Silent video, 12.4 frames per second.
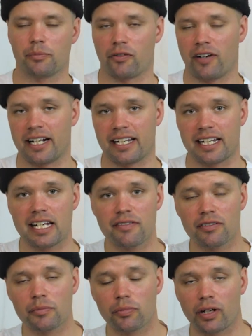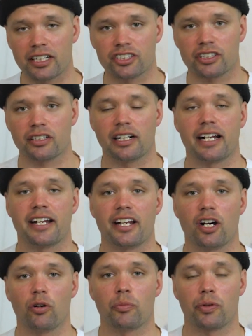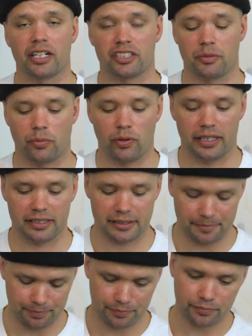providing even pressure and no pressure points.